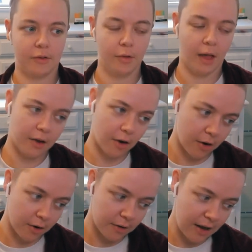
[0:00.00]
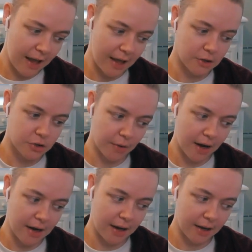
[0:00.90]
to like card and
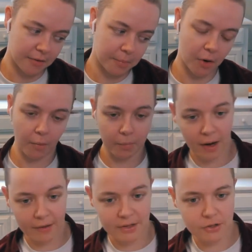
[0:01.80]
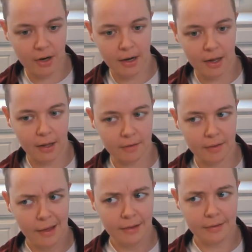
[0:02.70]
trainings but all private trainings
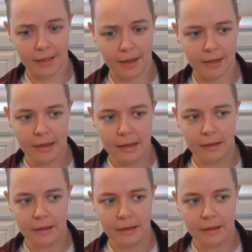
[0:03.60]
to like